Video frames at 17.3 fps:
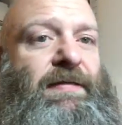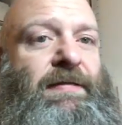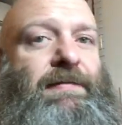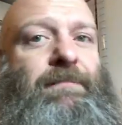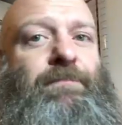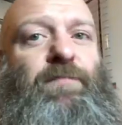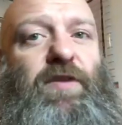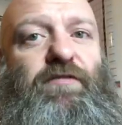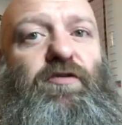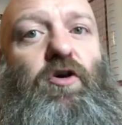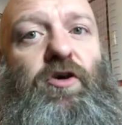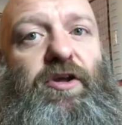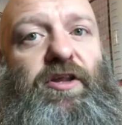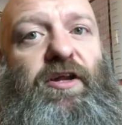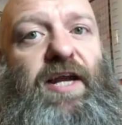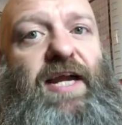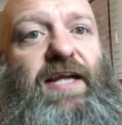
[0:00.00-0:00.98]
They've all got
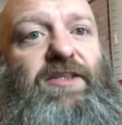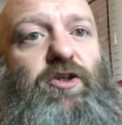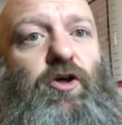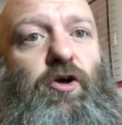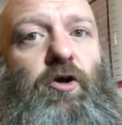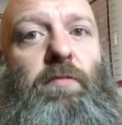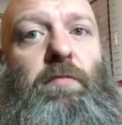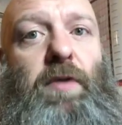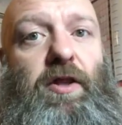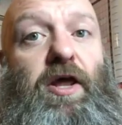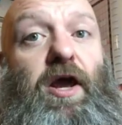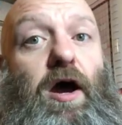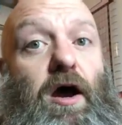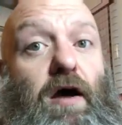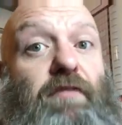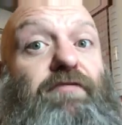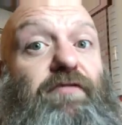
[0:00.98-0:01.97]
their heads on them, but they
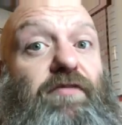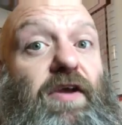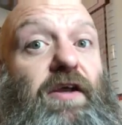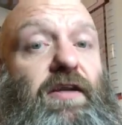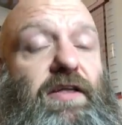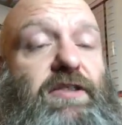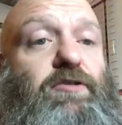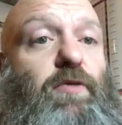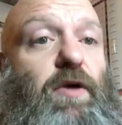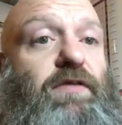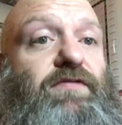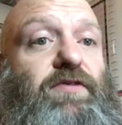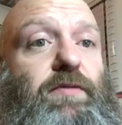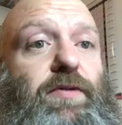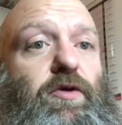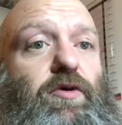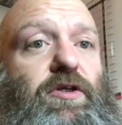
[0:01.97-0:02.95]
are fairly swift, to
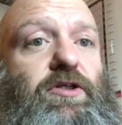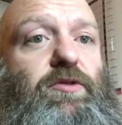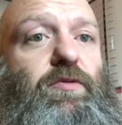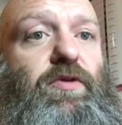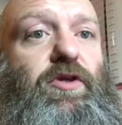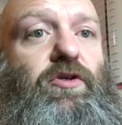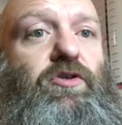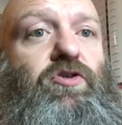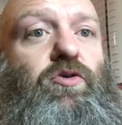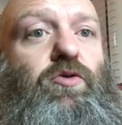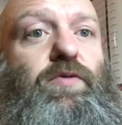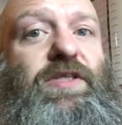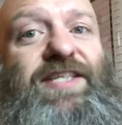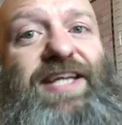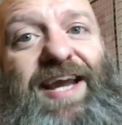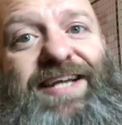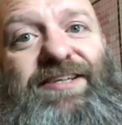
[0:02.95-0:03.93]
be honest with you. So we
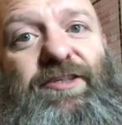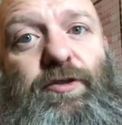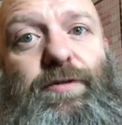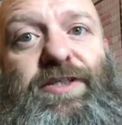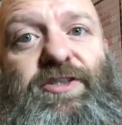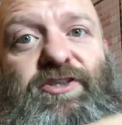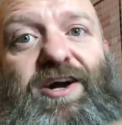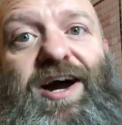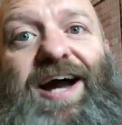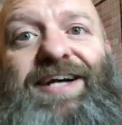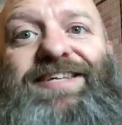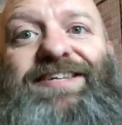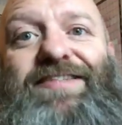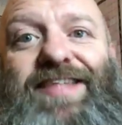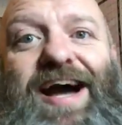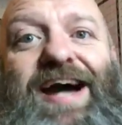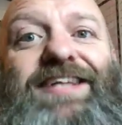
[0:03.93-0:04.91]
tend to
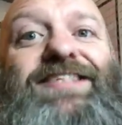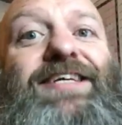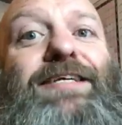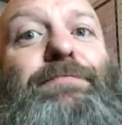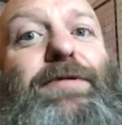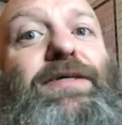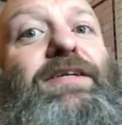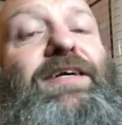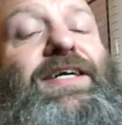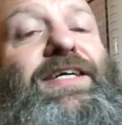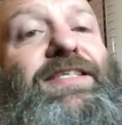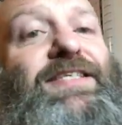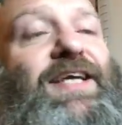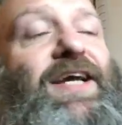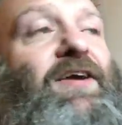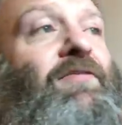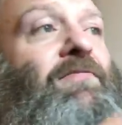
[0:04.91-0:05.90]
attract that type of
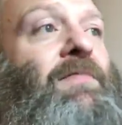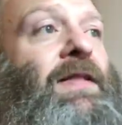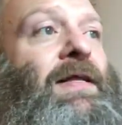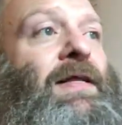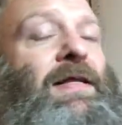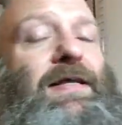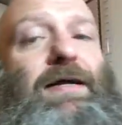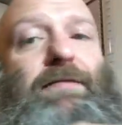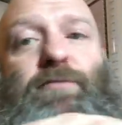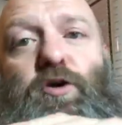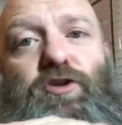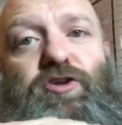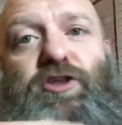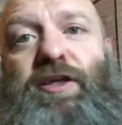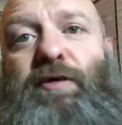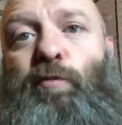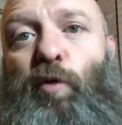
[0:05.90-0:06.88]
clientele. I'm not
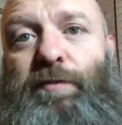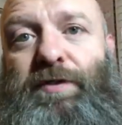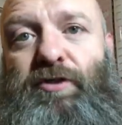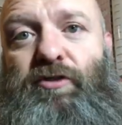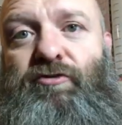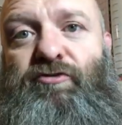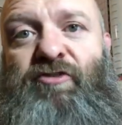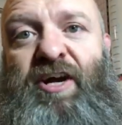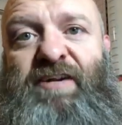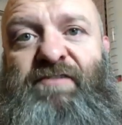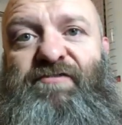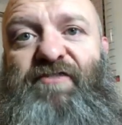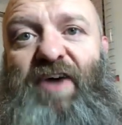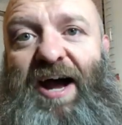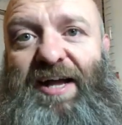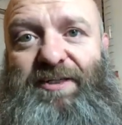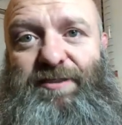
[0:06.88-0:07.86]
saying women don't ride
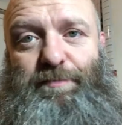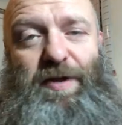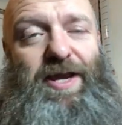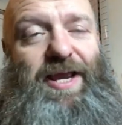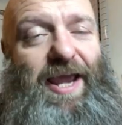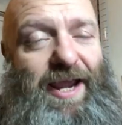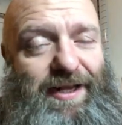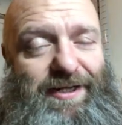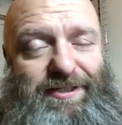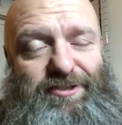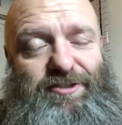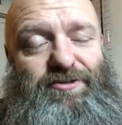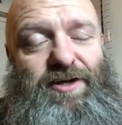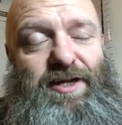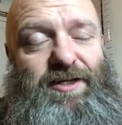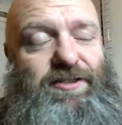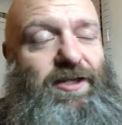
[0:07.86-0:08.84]
fast by any
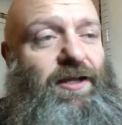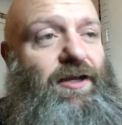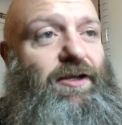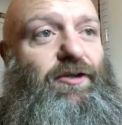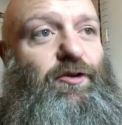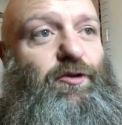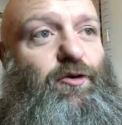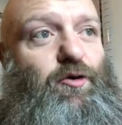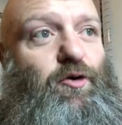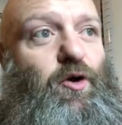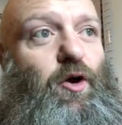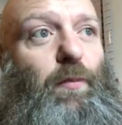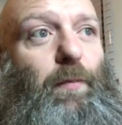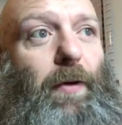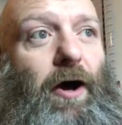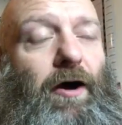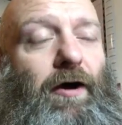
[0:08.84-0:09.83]
stretch, you know,
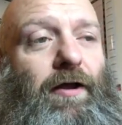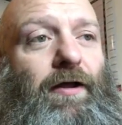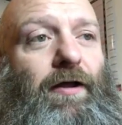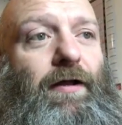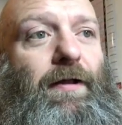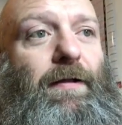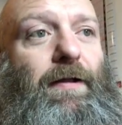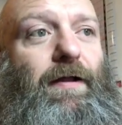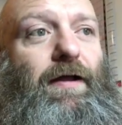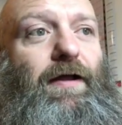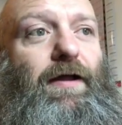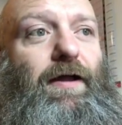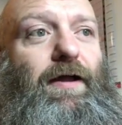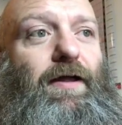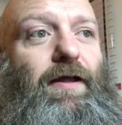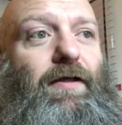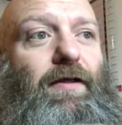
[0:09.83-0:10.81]
but
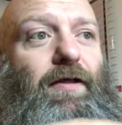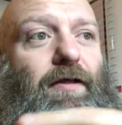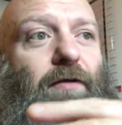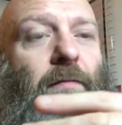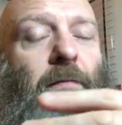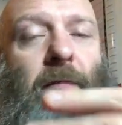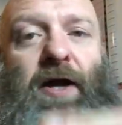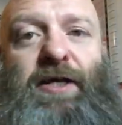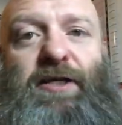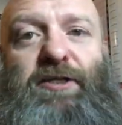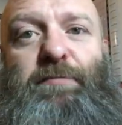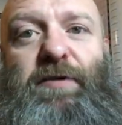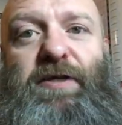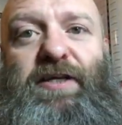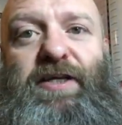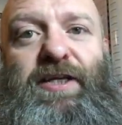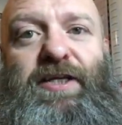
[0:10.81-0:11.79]
in my
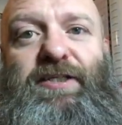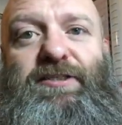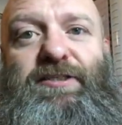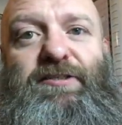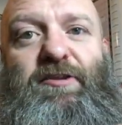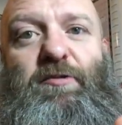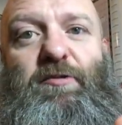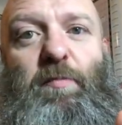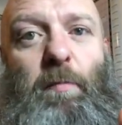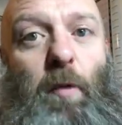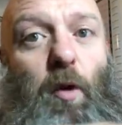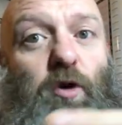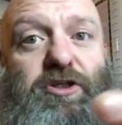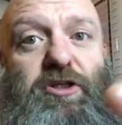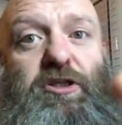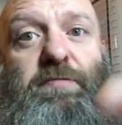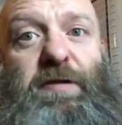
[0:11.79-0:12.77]
experience,
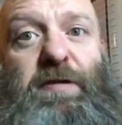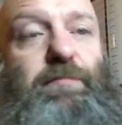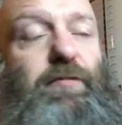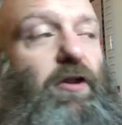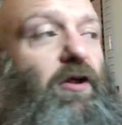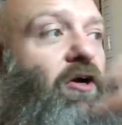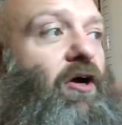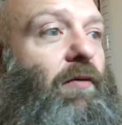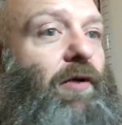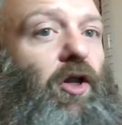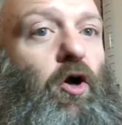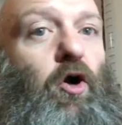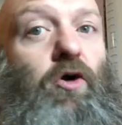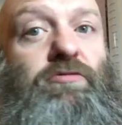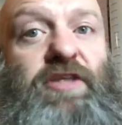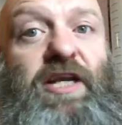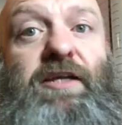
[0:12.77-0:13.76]
most of the people that come
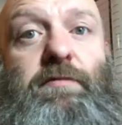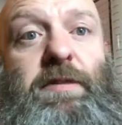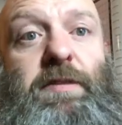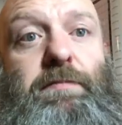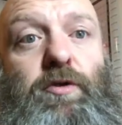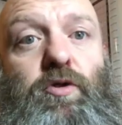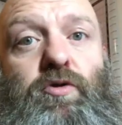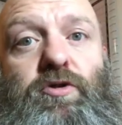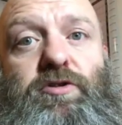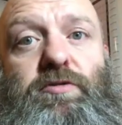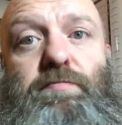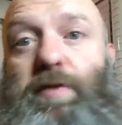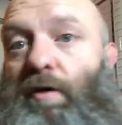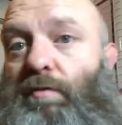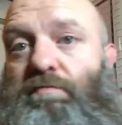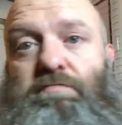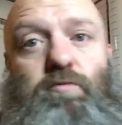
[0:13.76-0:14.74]
along tend to be blokes,
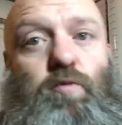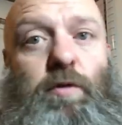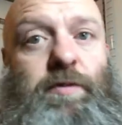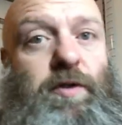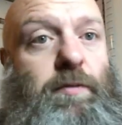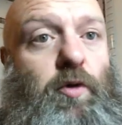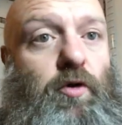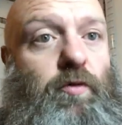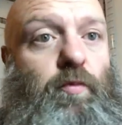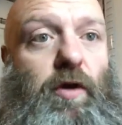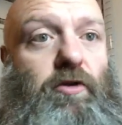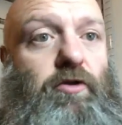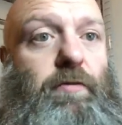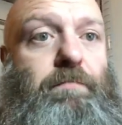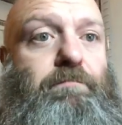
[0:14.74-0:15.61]
but women are more than welcome.